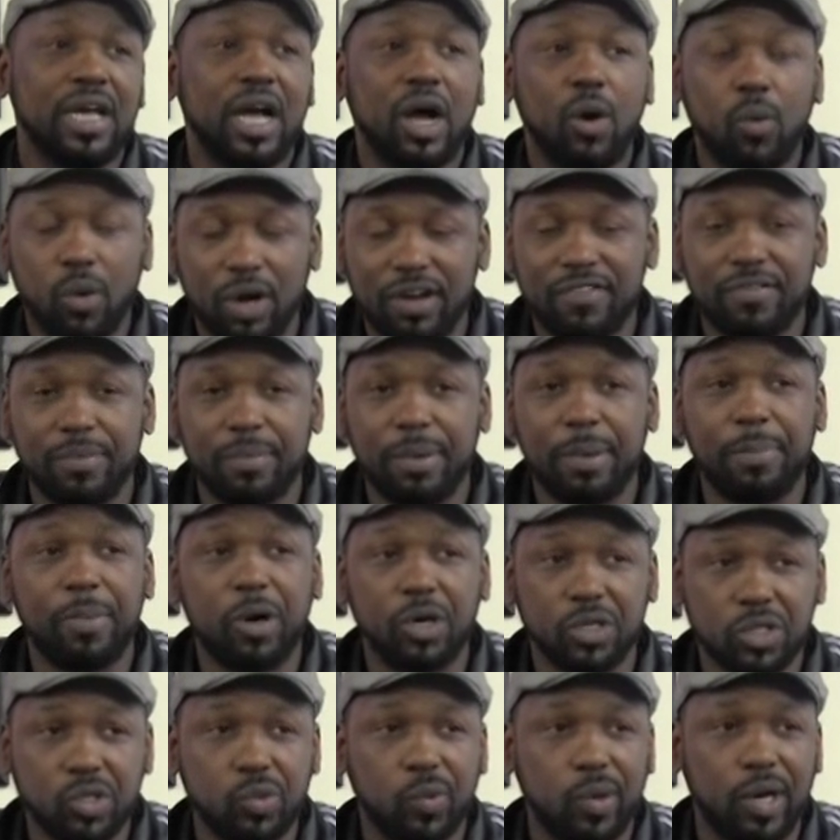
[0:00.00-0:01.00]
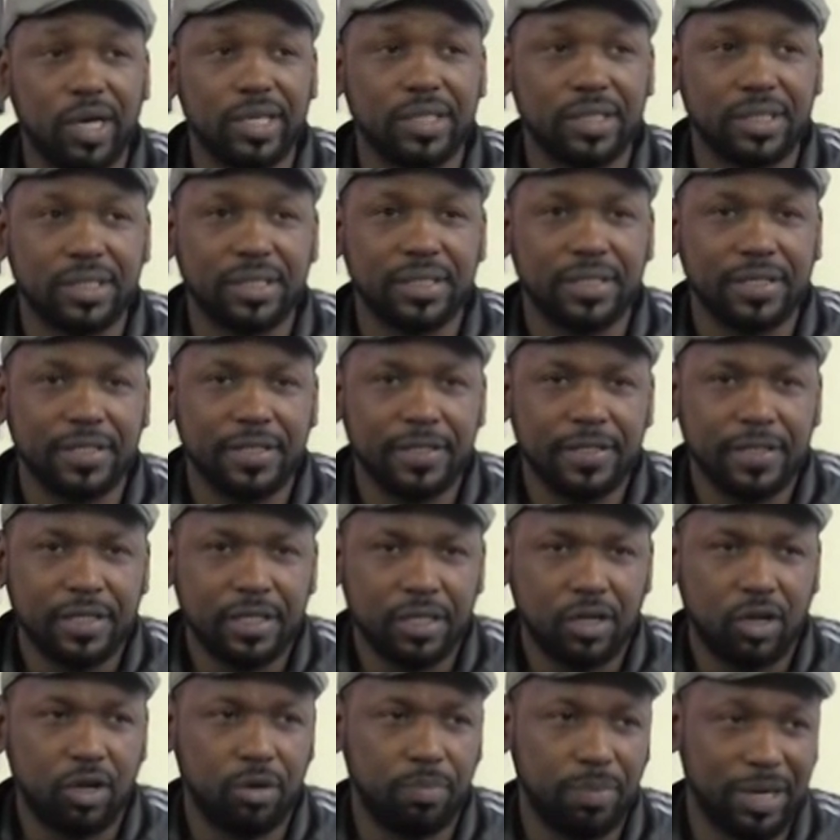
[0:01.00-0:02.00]
And one of them I boxed twice.
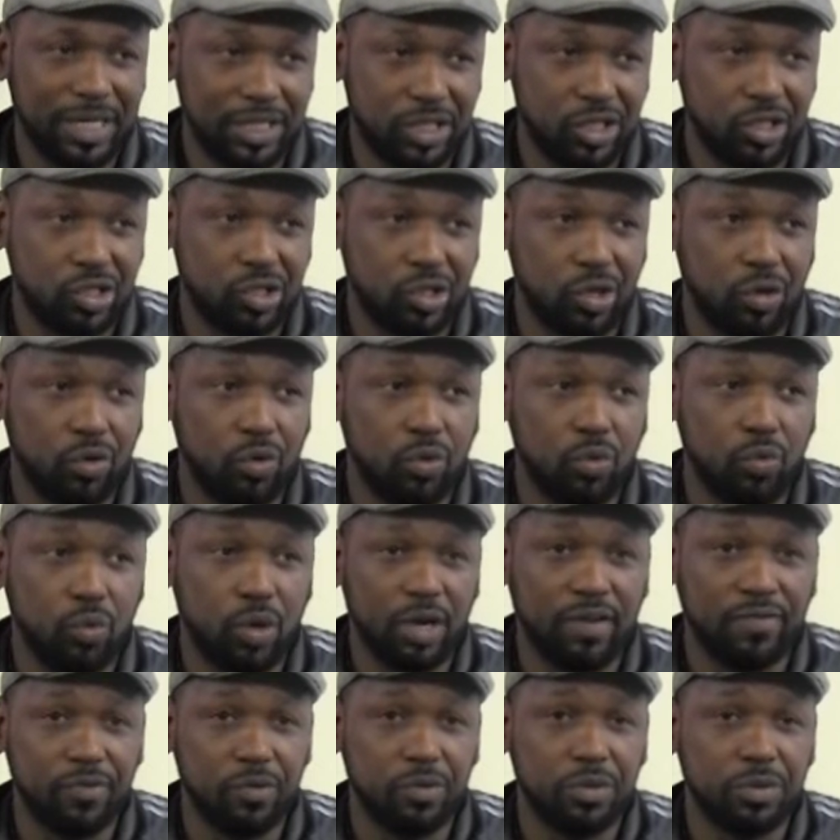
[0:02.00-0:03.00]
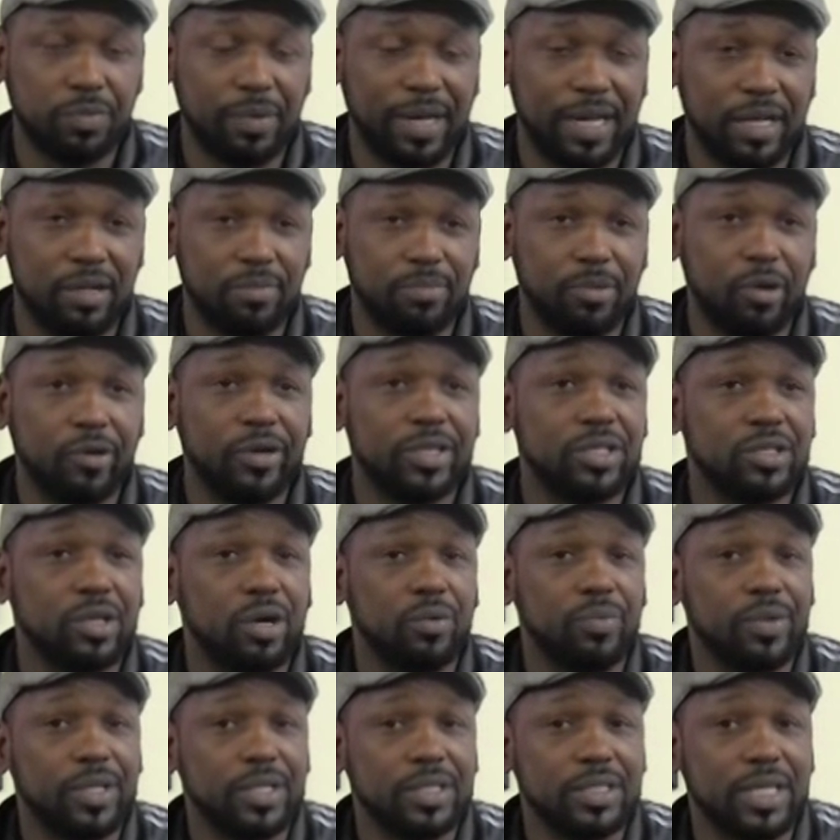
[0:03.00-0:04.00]
God bless his soul. One of them was Michael Murray, he's
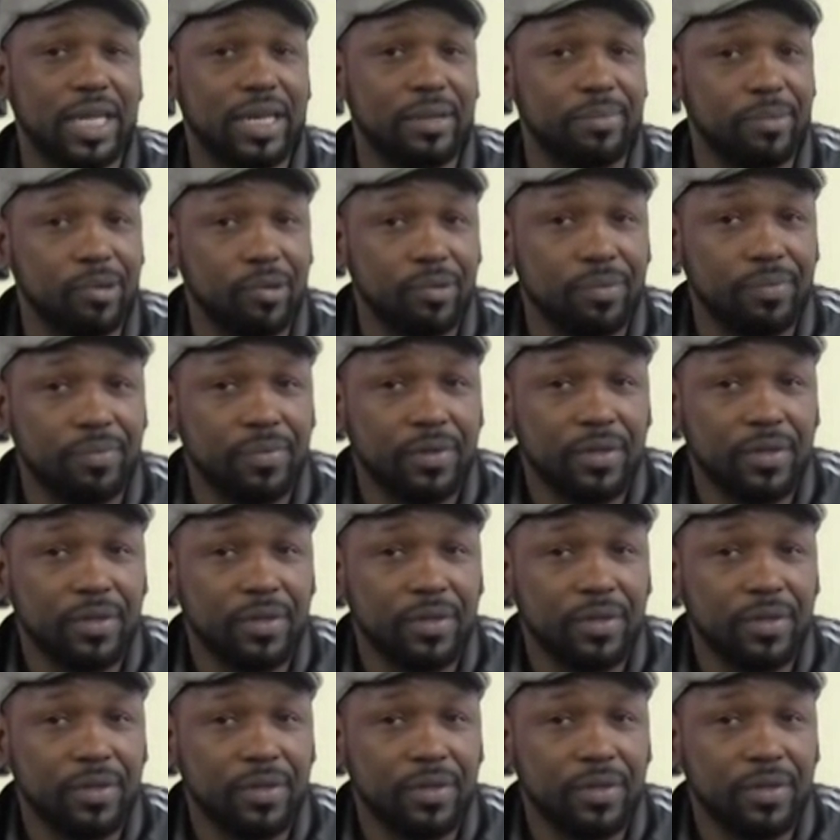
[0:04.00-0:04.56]
not with us anymore.